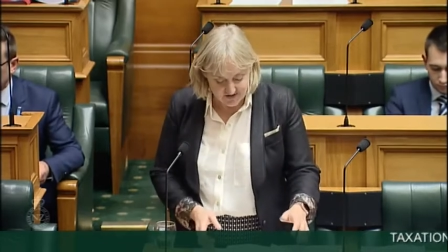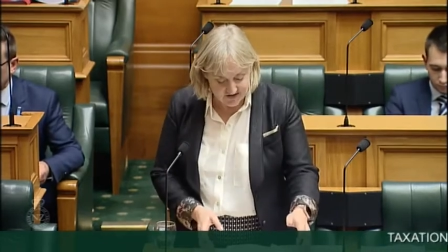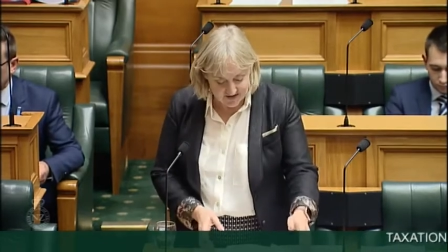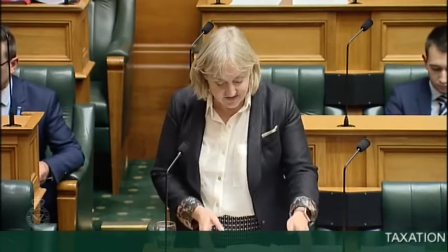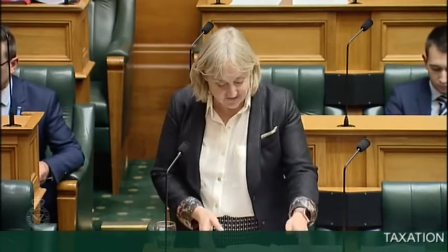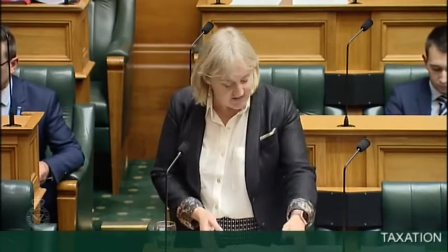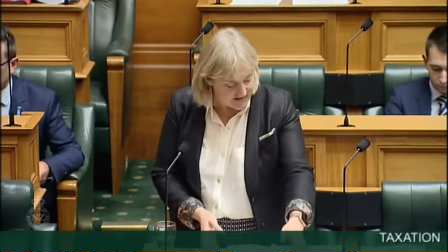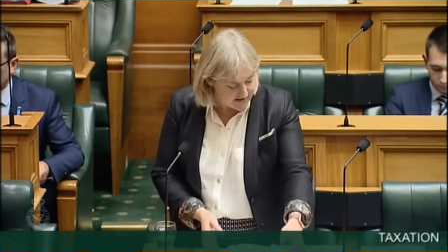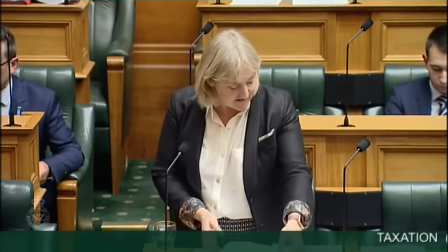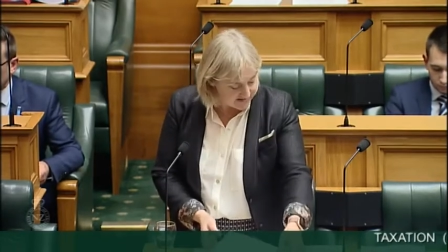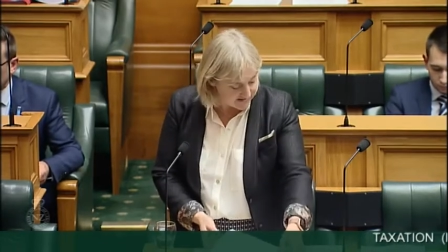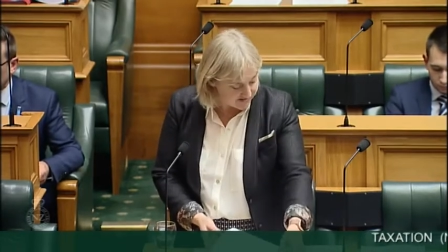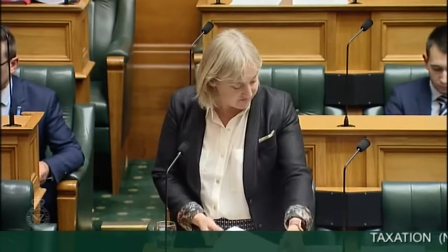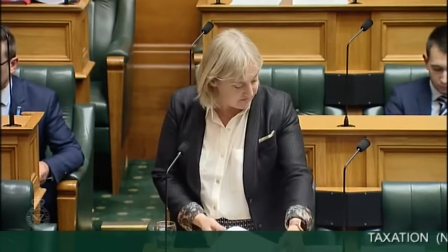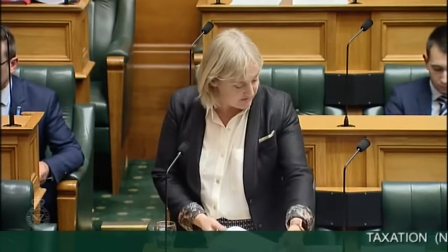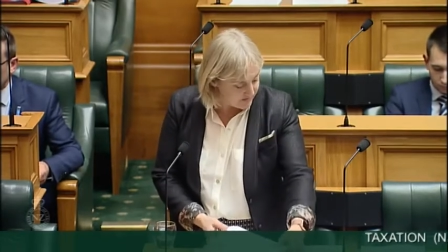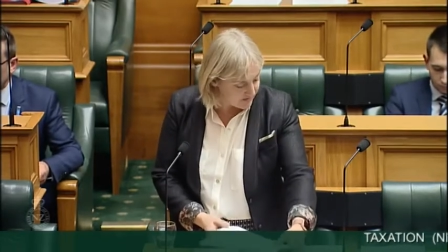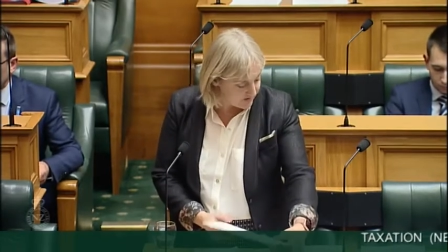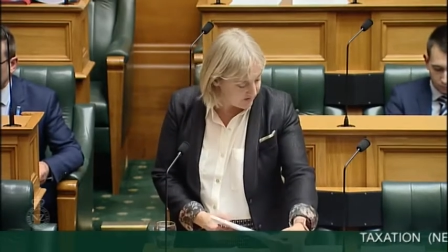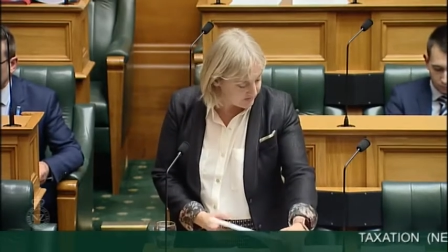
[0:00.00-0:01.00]
of thousands of
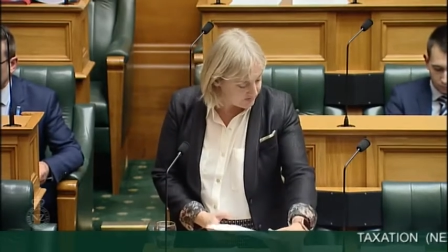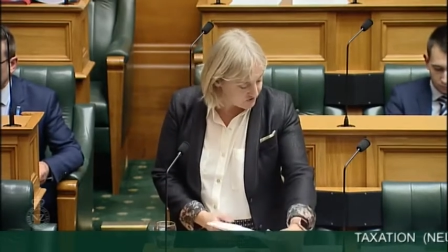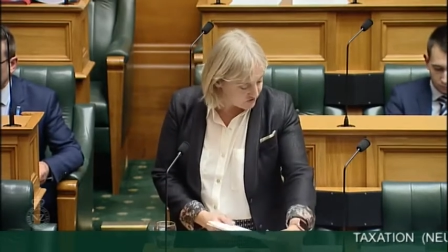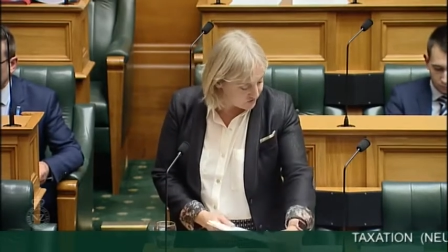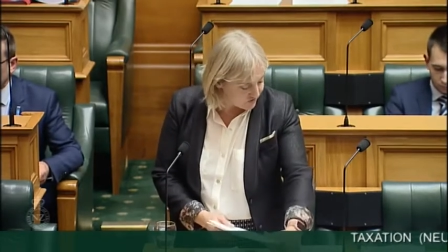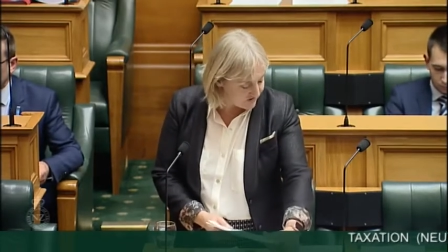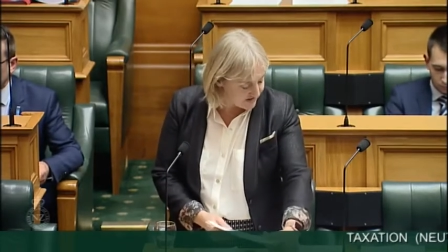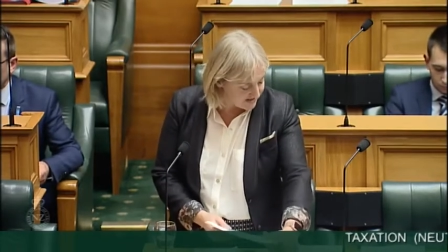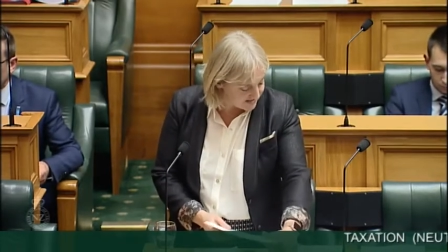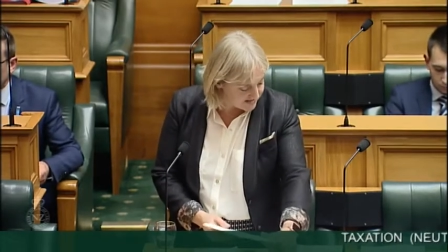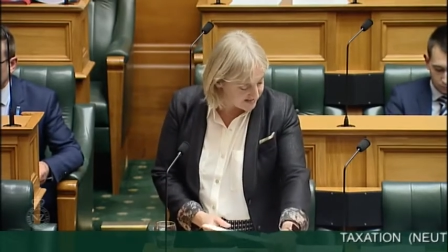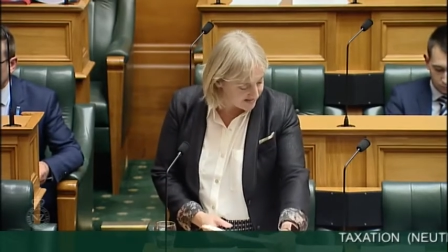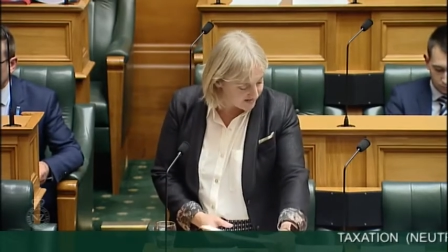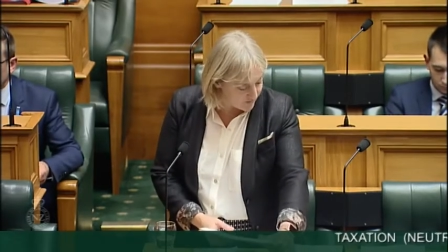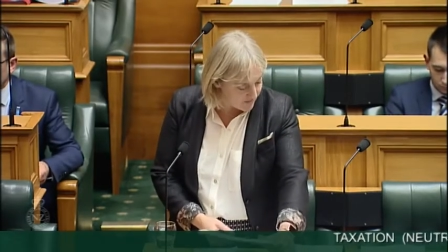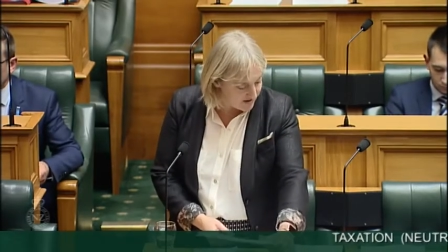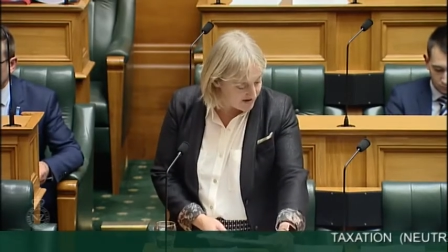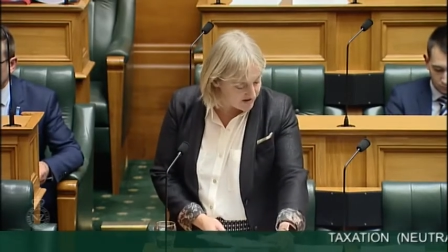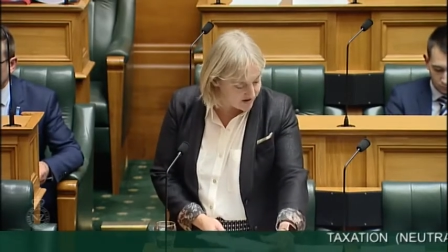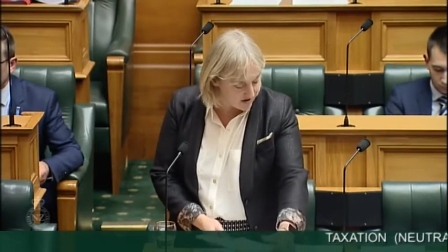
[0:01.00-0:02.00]
people who I'm sure are listening
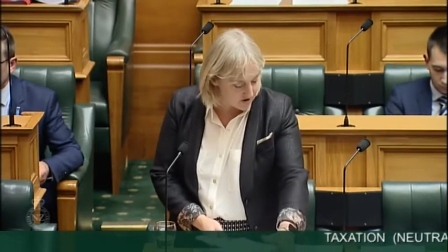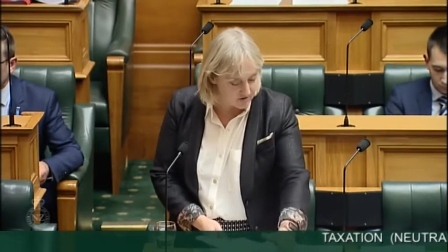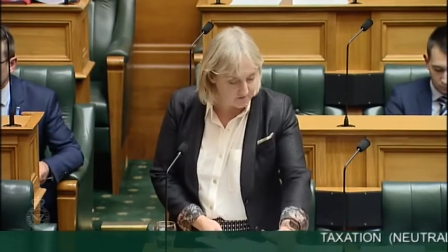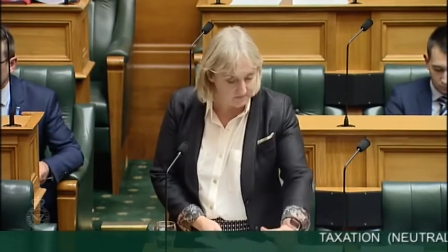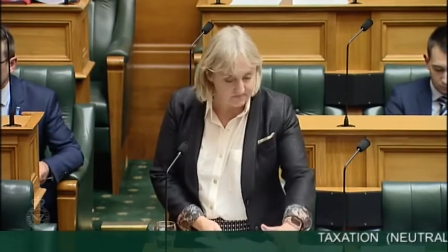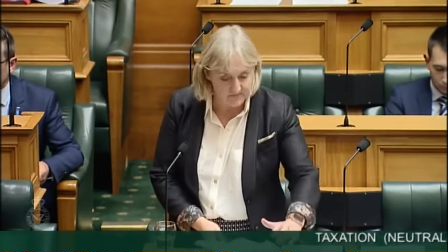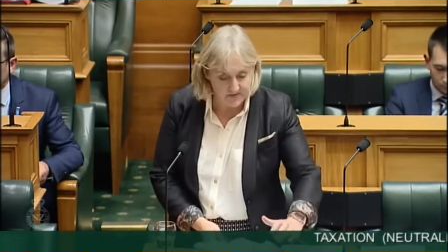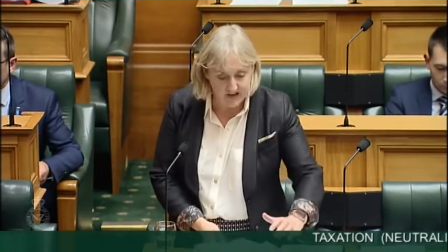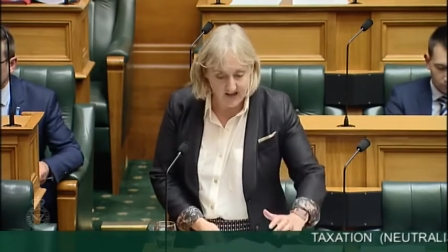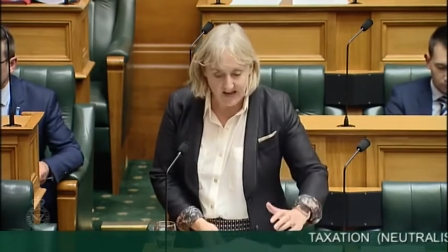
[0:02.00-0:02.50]
away at home,